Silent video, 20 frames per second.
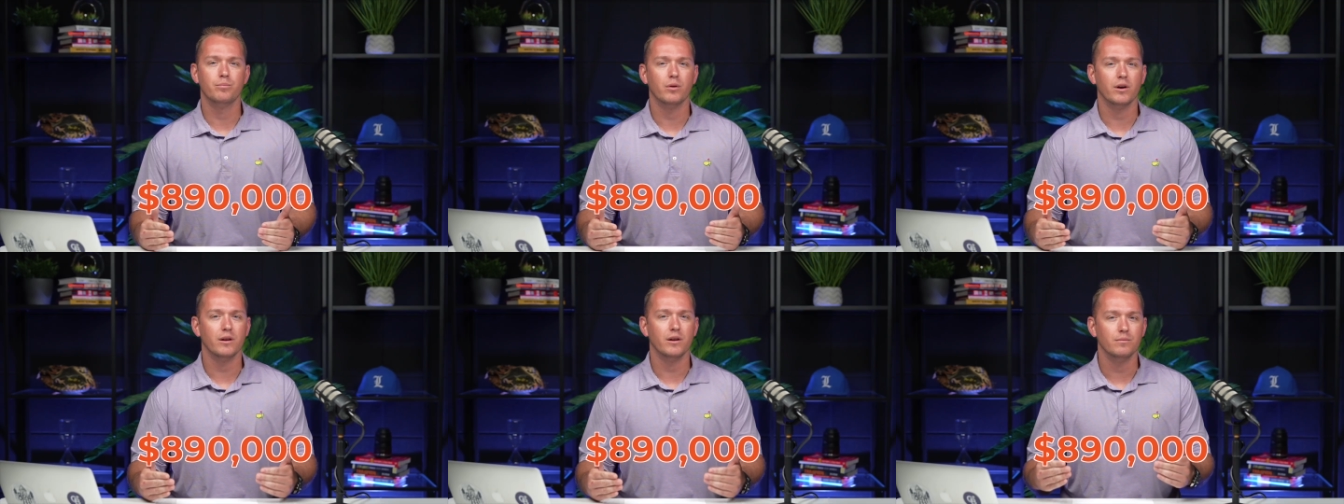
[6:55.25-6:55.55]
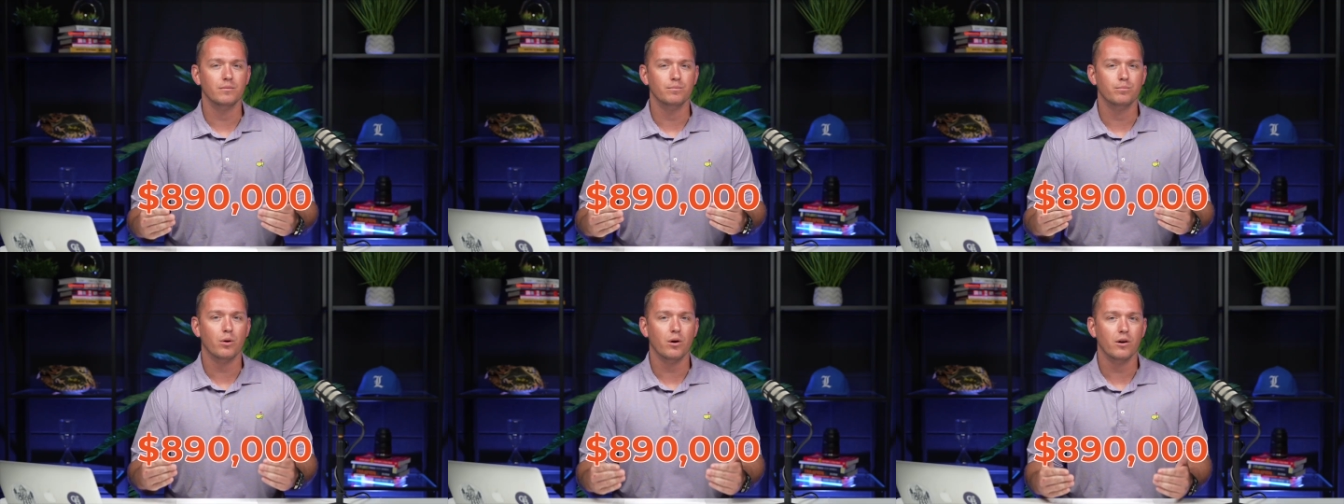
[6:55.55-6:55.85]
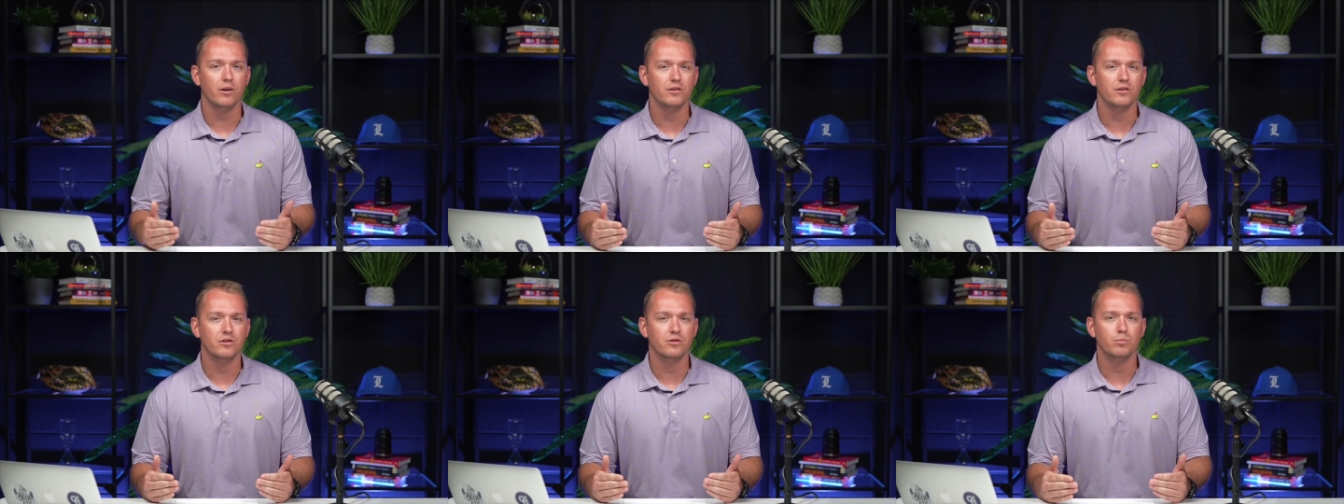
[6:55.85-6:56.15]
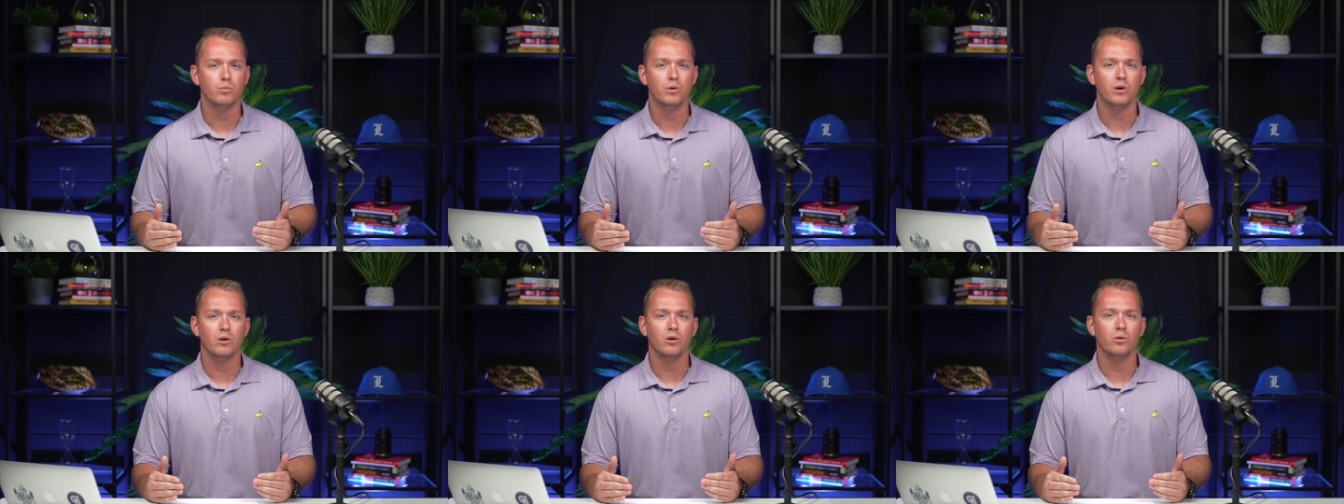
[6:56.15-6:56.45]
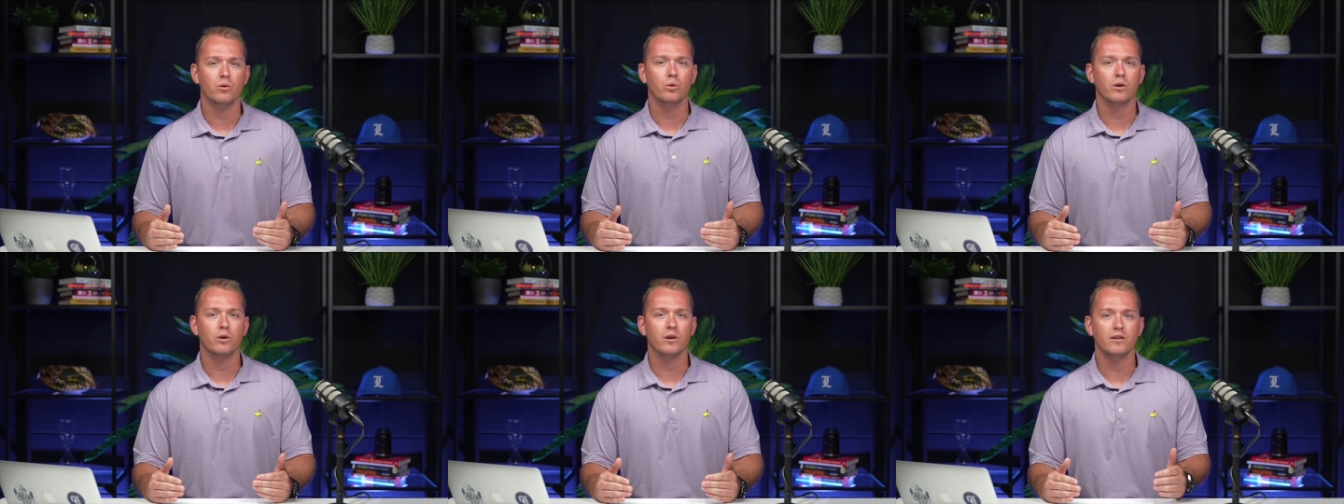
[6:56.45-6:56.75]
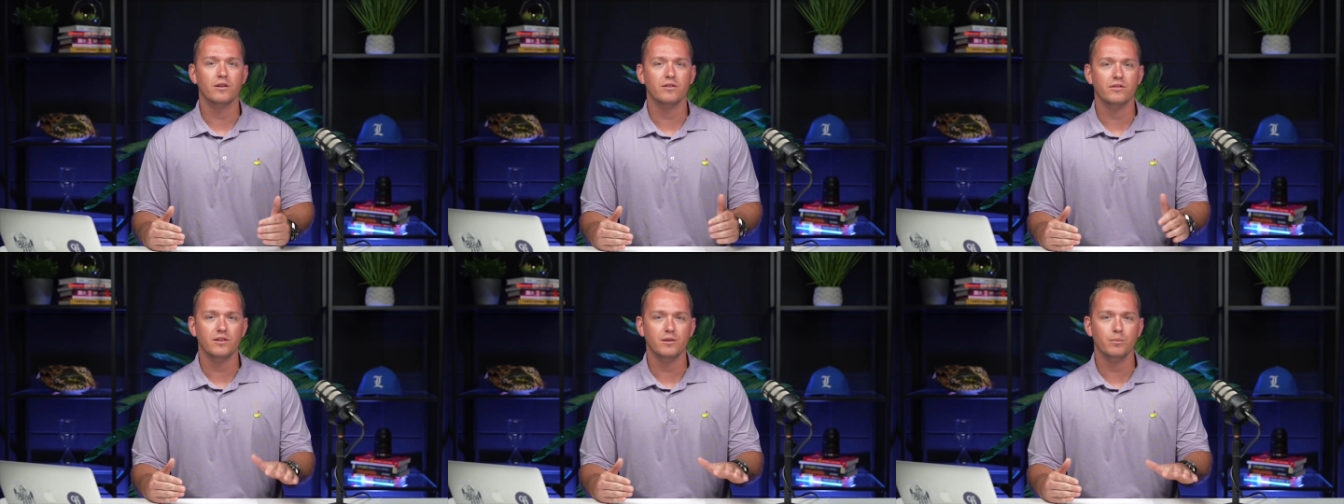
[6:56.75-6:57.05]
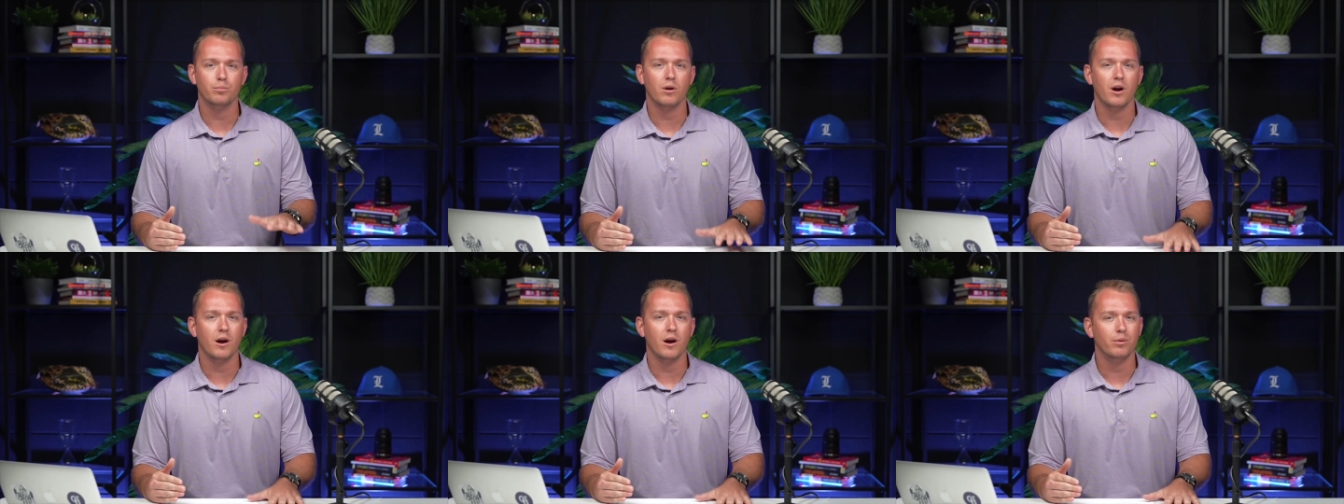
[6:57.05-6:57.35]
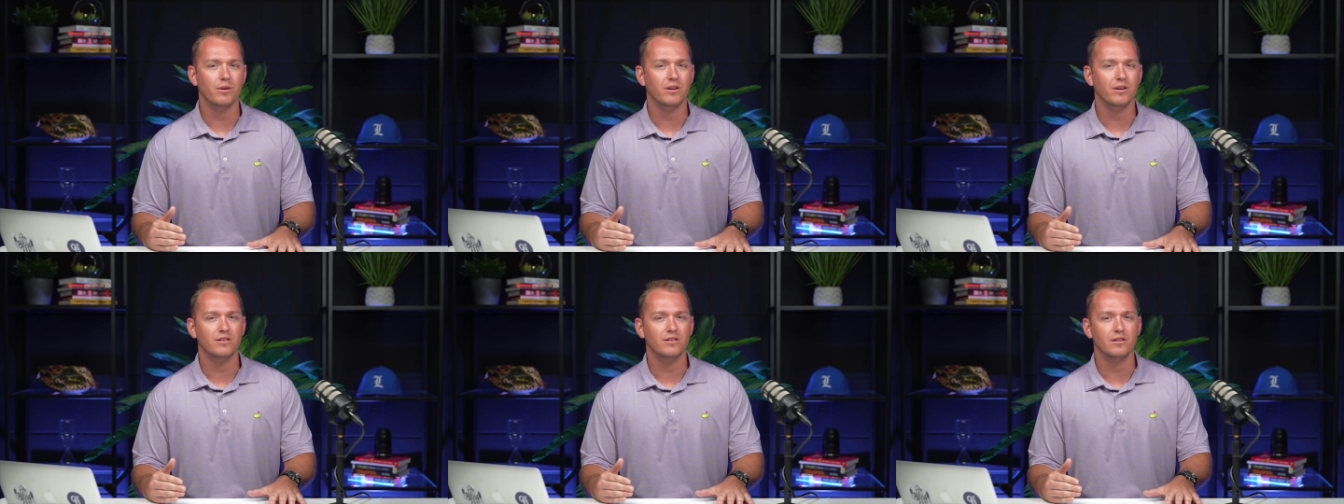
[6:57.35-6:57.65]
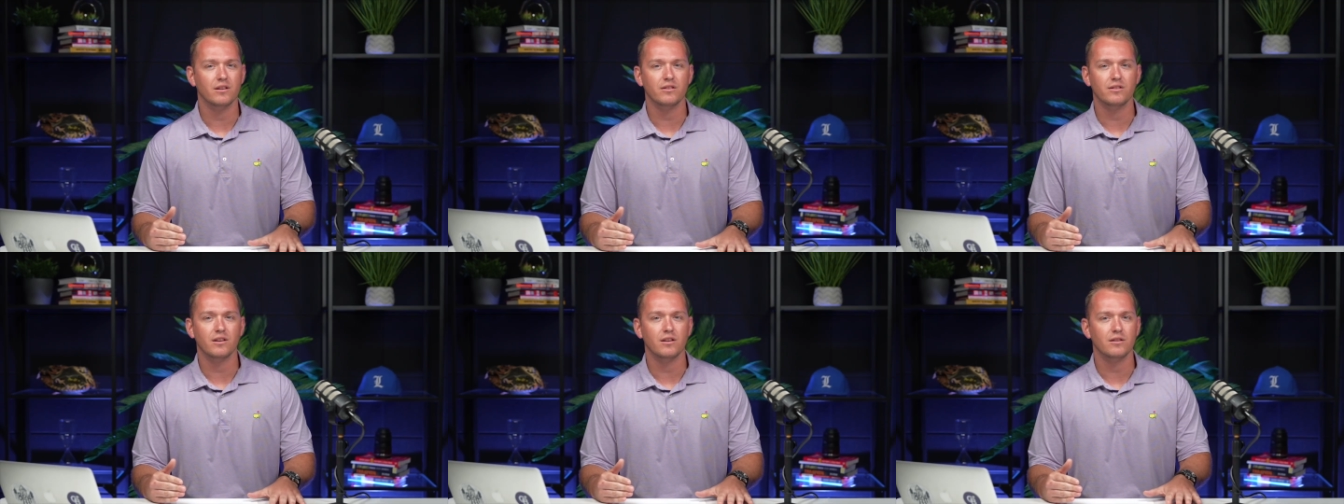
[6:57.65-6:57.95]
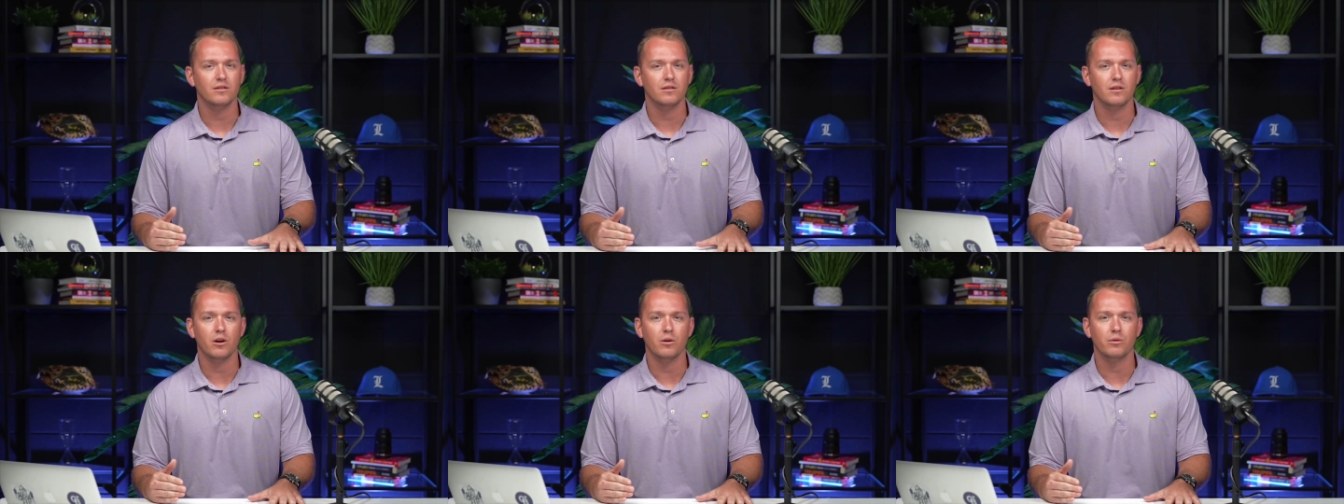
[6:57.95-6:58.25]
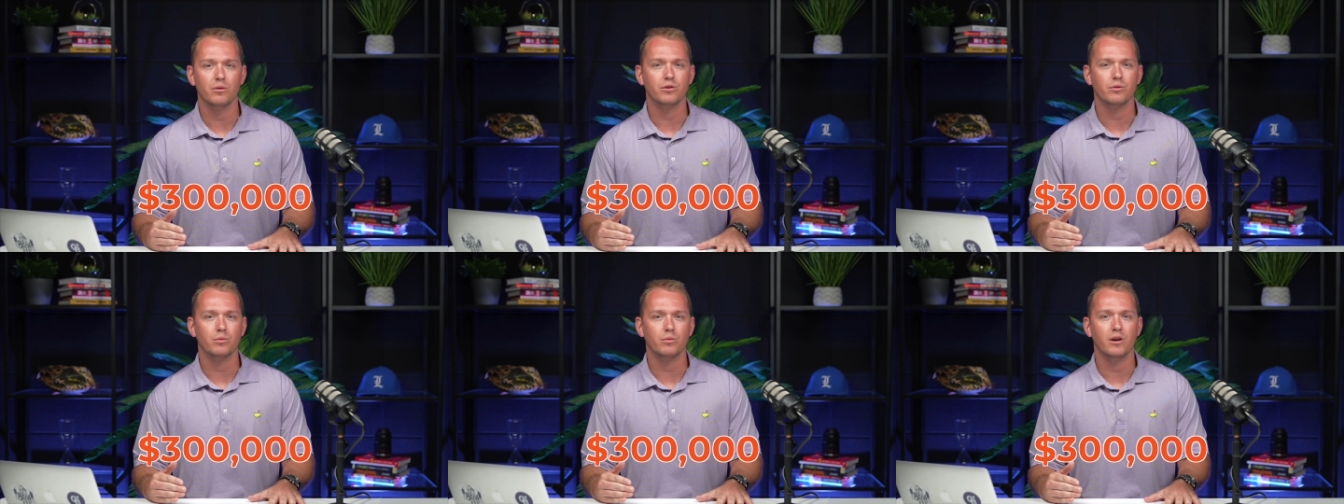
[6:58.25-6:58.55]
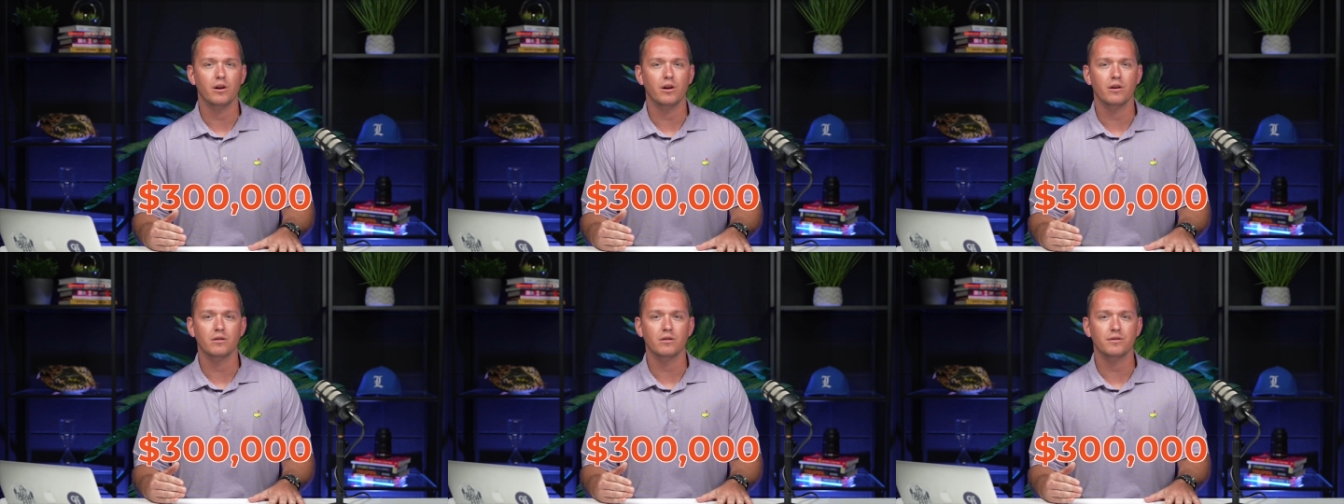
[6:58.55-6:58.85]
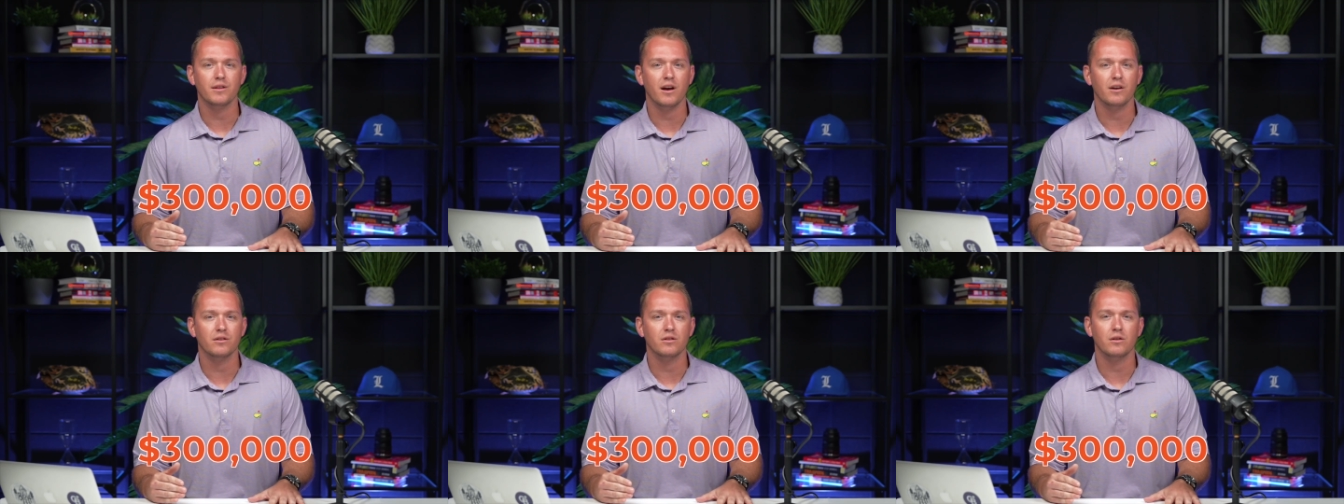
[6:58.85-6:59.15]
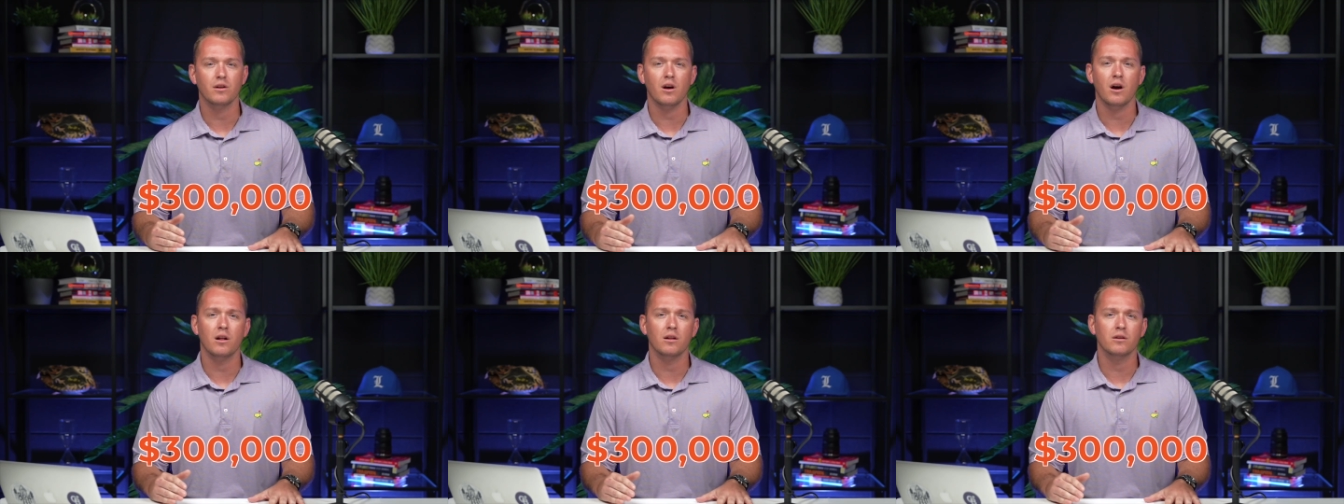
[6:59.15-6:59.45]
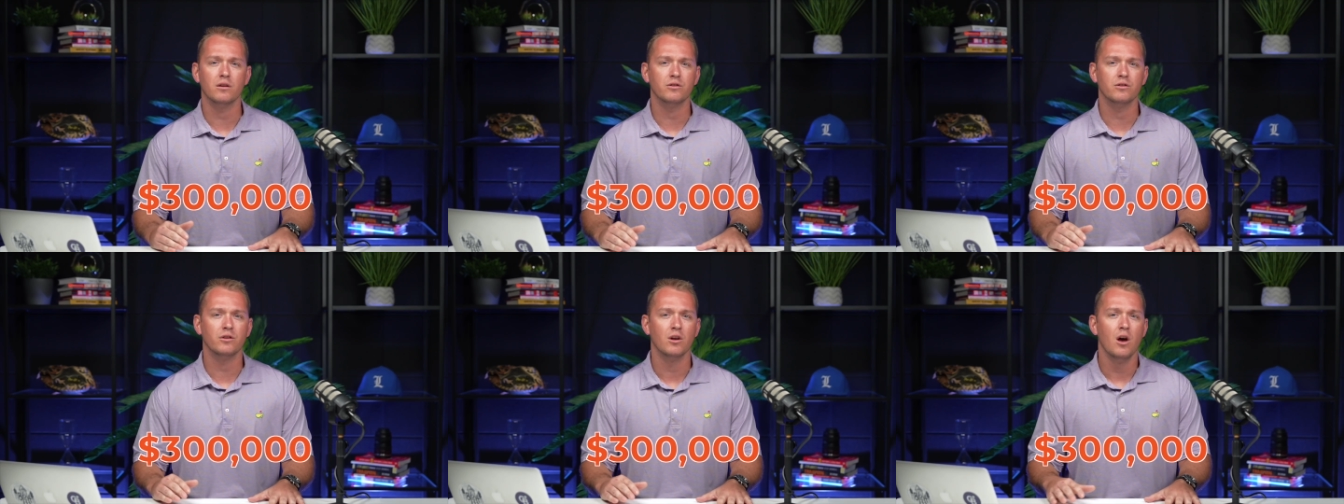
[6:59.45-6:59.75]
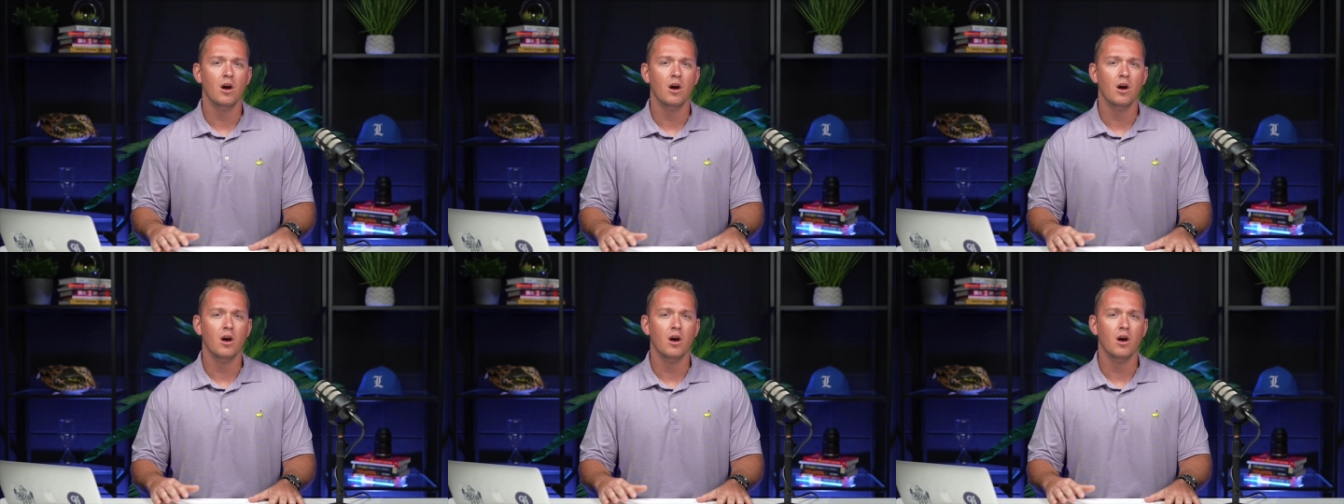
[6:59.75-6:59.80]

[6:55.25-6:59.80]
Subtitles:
But in Parkins Mill, we're going to see properties listed as low as $300,000